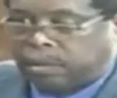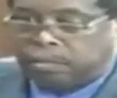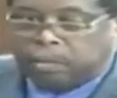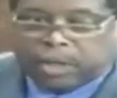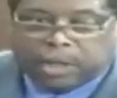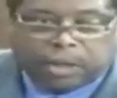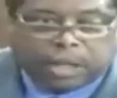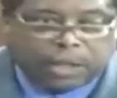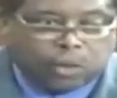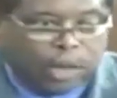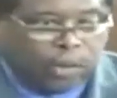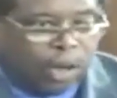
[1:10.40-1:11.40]
but it
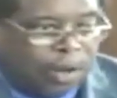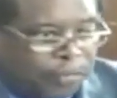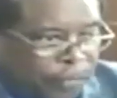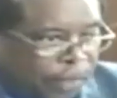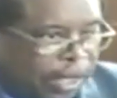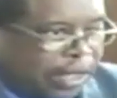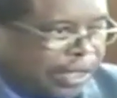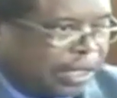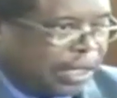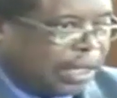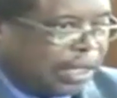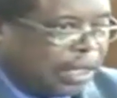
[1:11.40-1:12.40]
is going to affect
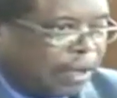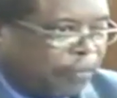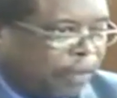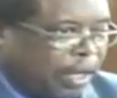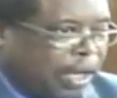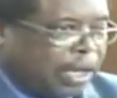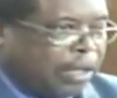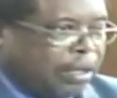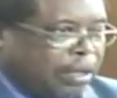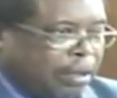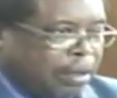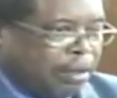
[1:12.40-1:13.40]

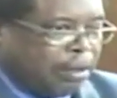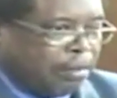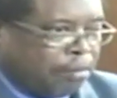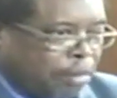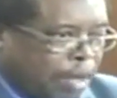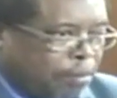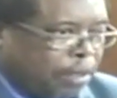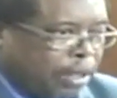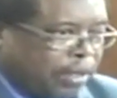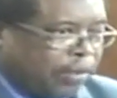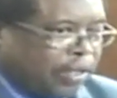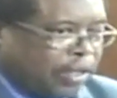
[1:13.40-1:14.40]
significant
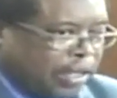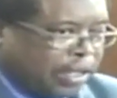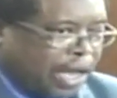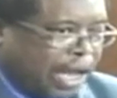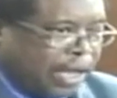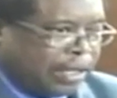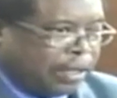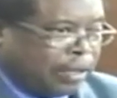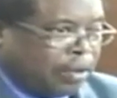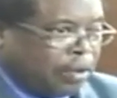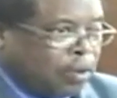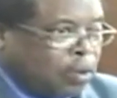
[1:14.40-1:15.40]
members of the society
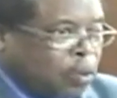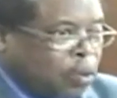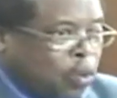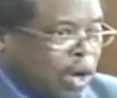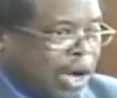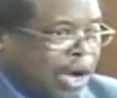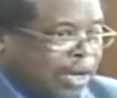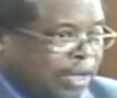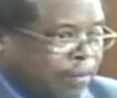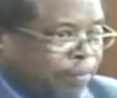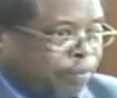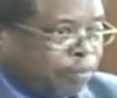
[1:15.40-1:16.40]
who are
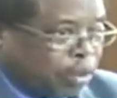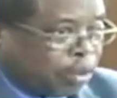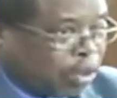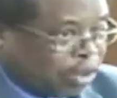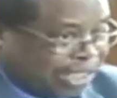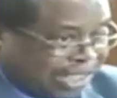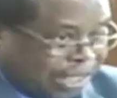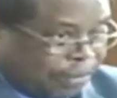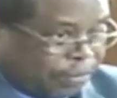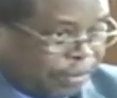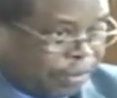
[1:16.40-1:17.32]
the productive